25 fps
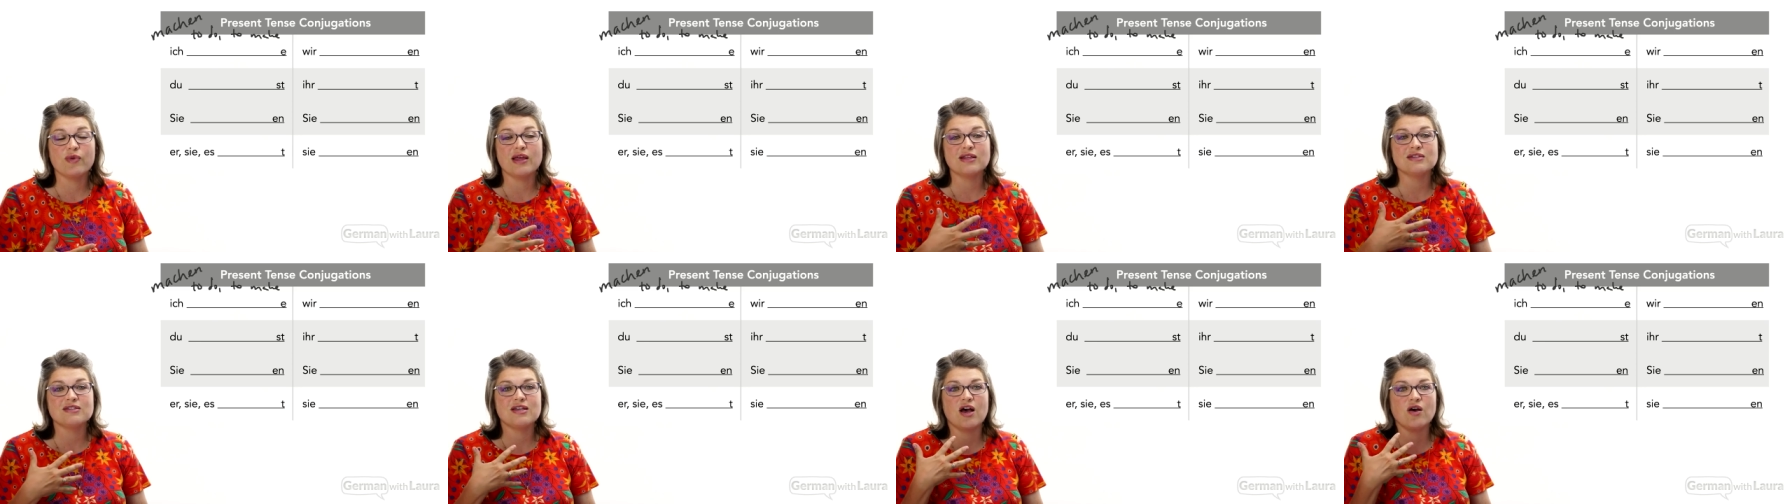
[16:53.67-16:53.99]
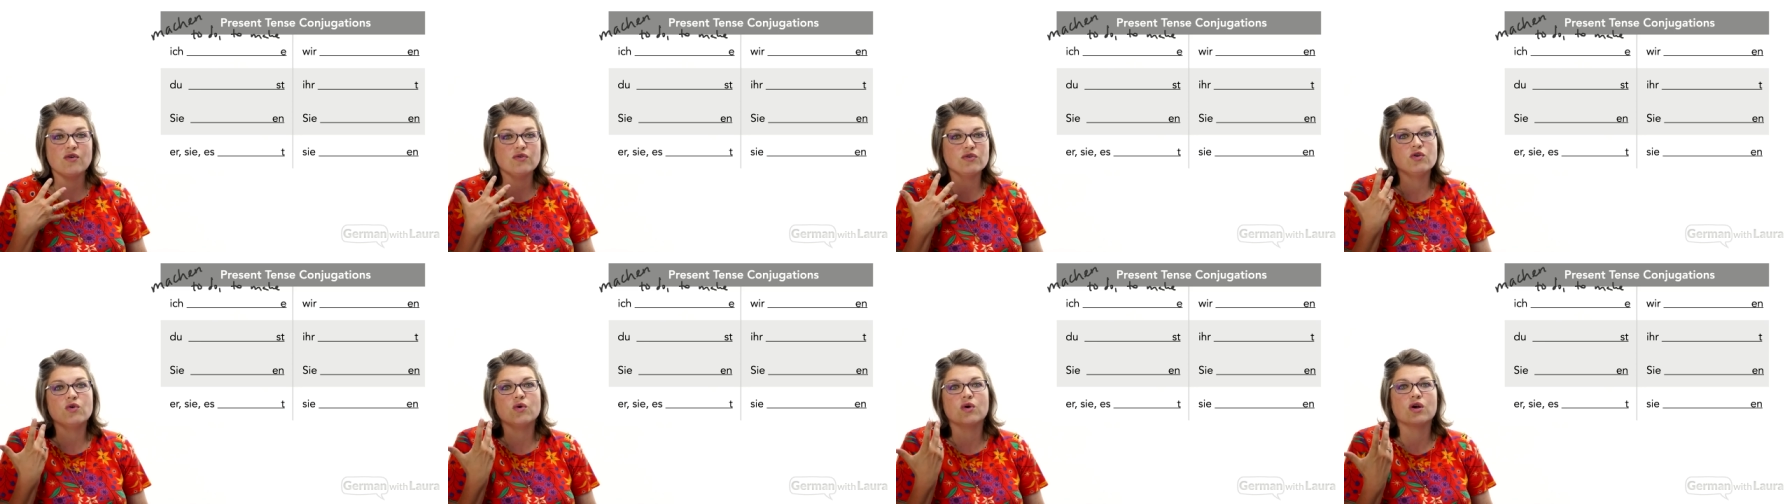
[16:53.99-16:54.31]
That's
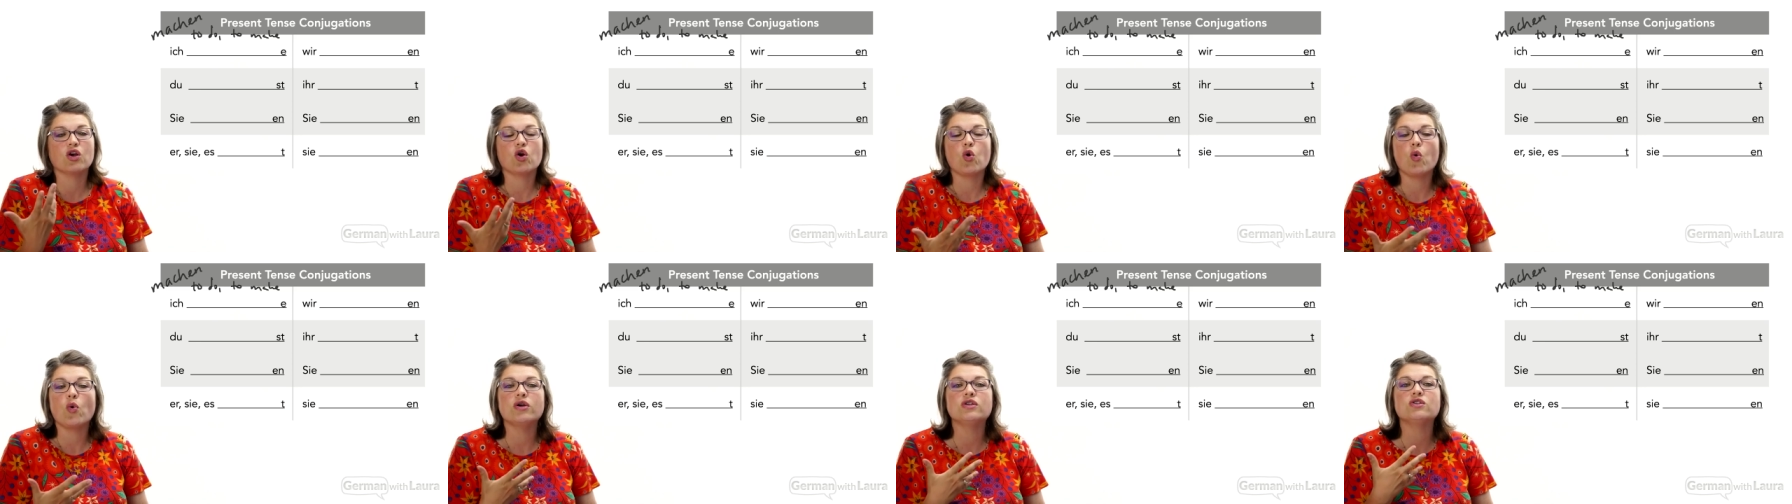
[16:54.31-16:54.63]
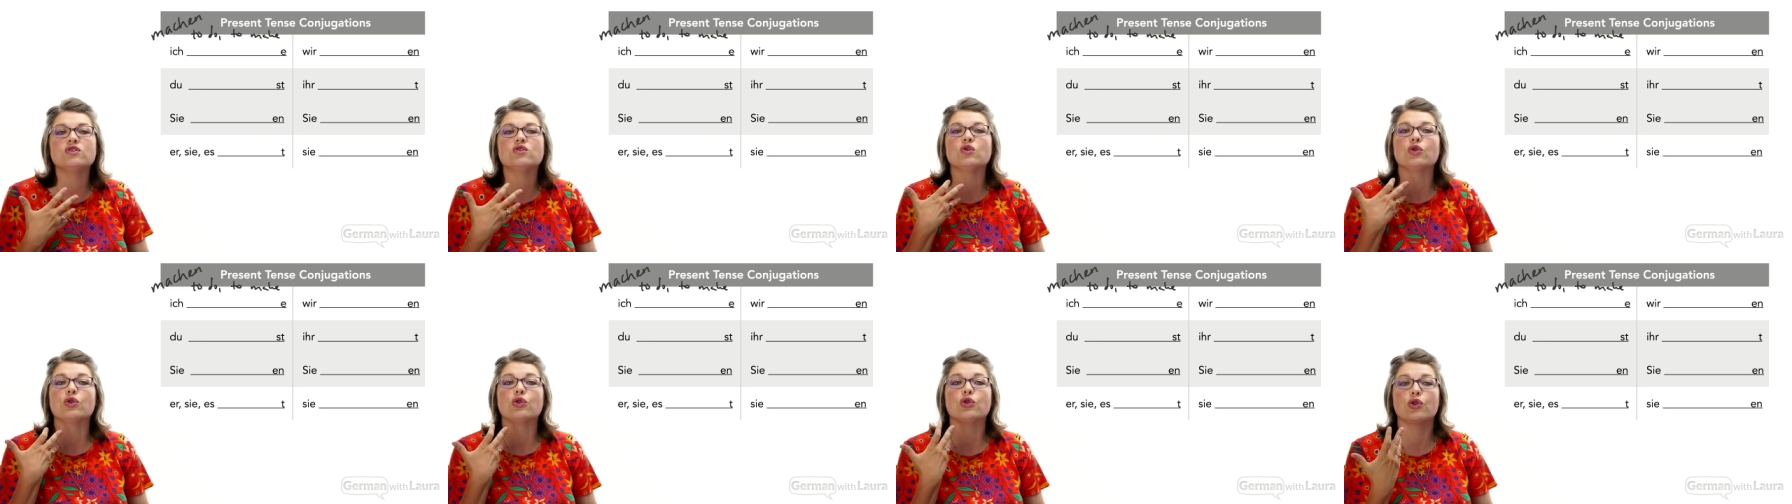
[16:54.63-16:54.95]
how you are
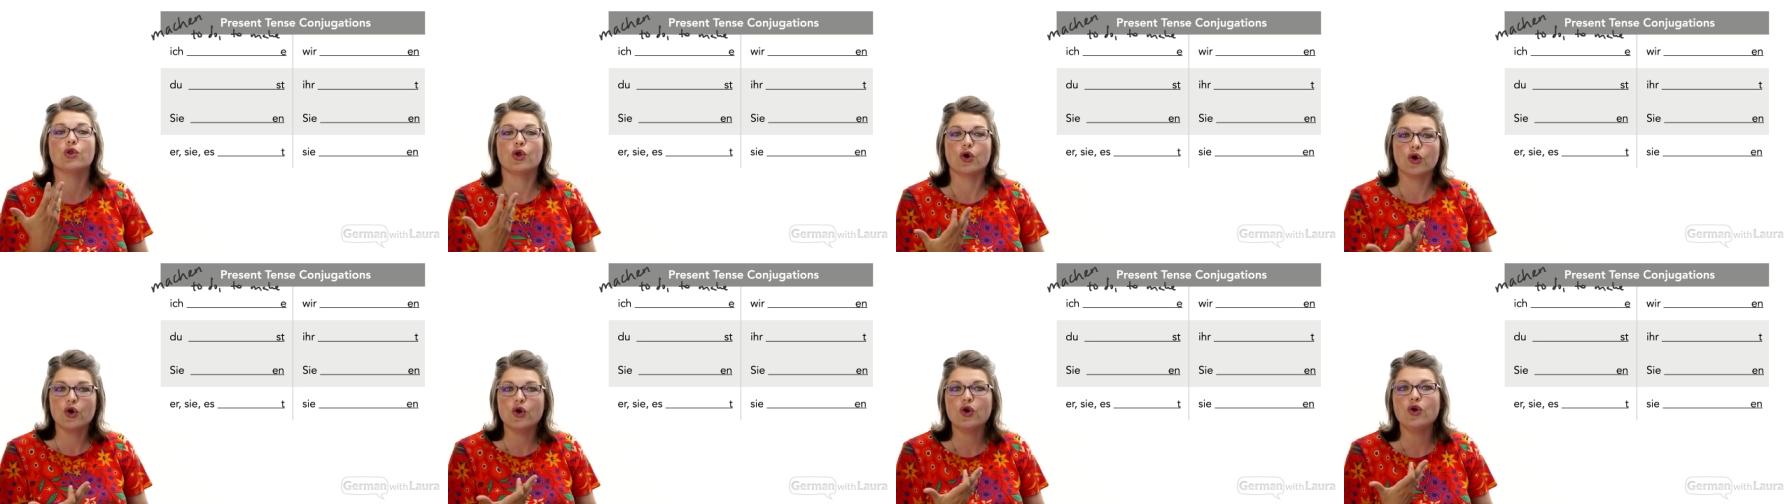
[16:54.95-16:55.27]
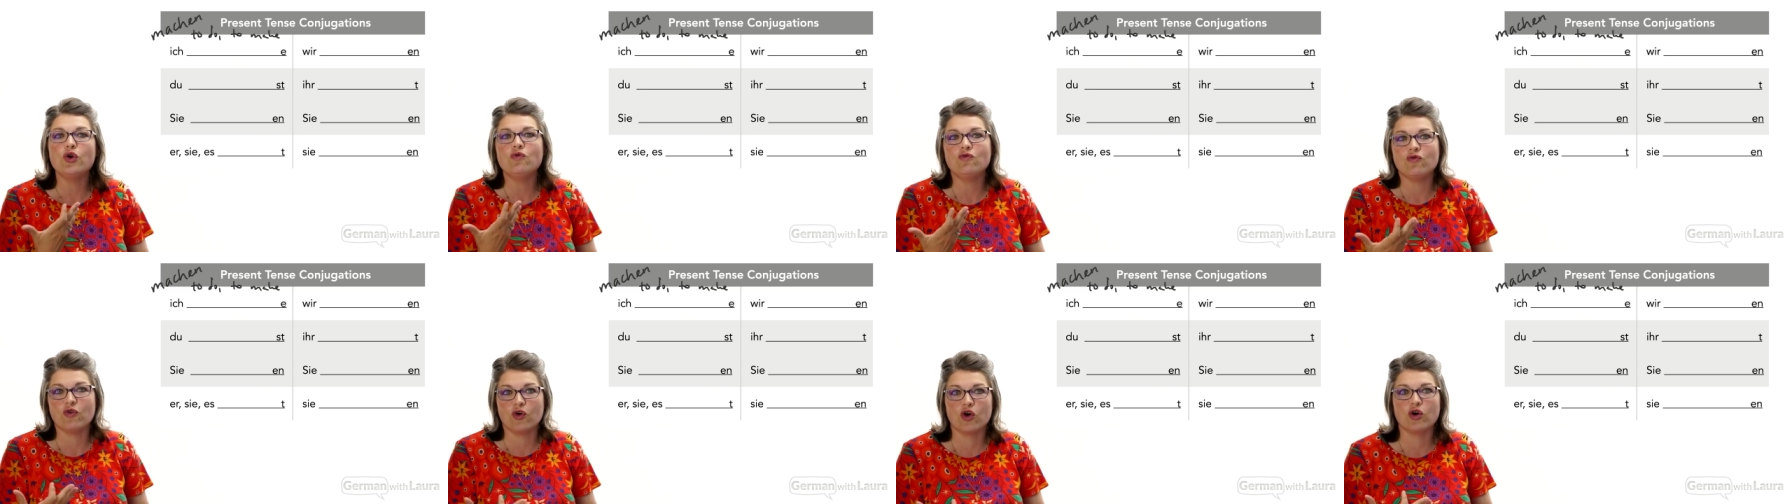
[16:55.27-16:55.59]
going to
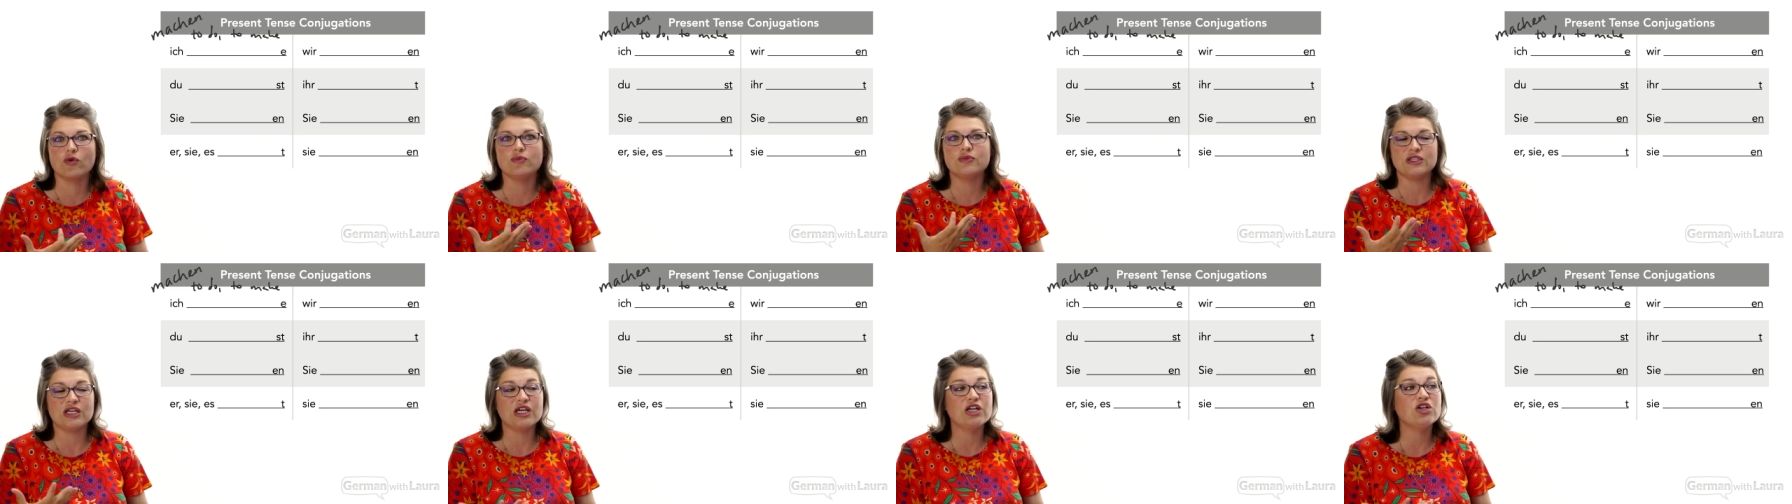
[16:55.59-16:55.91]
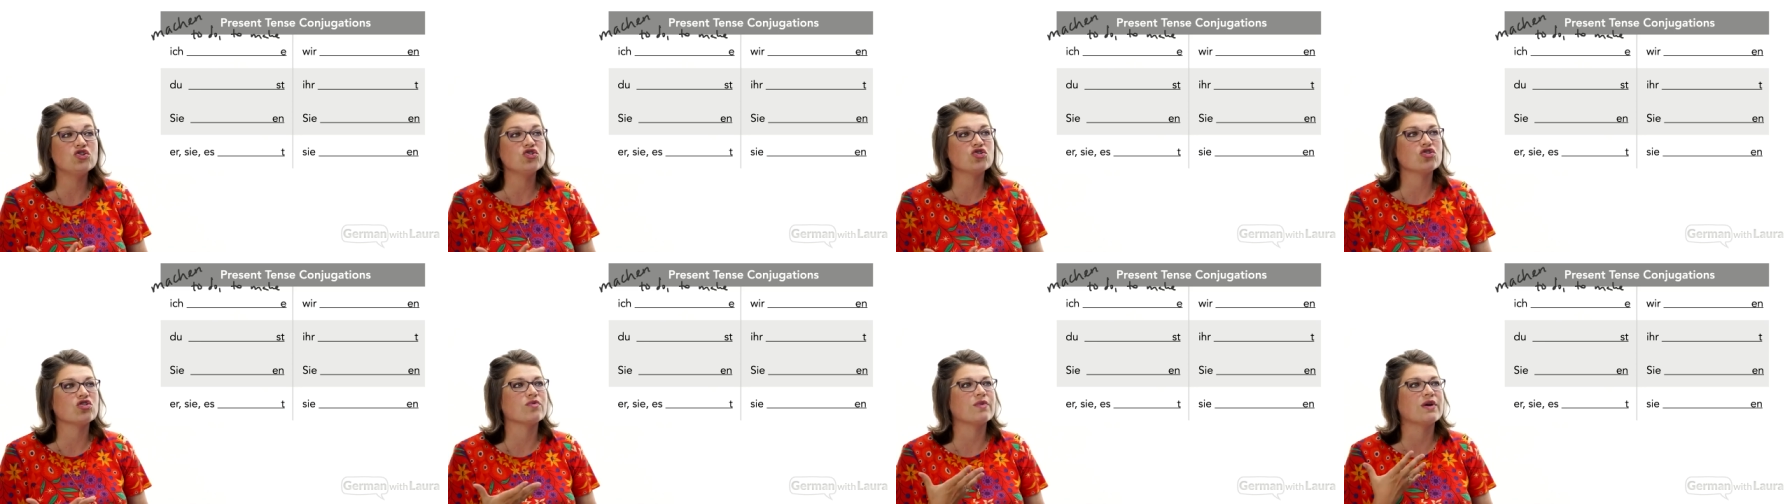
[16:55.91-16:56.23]
learn verbs
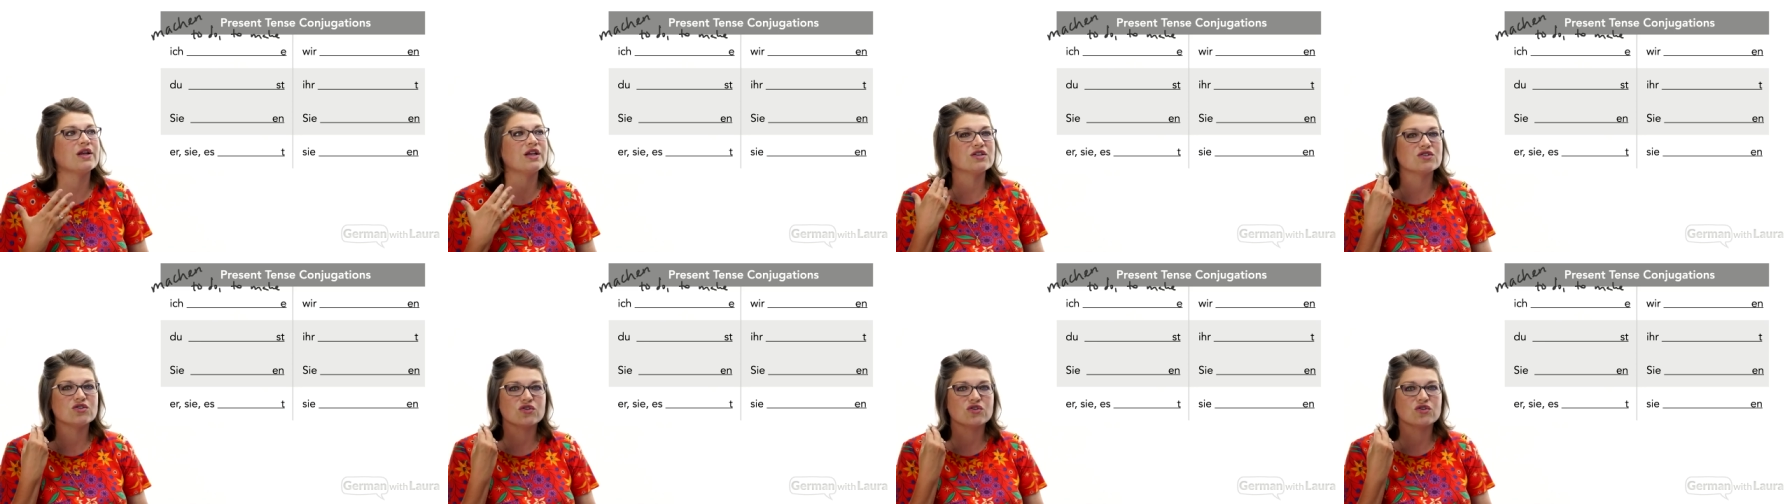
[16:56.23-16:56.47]
in German,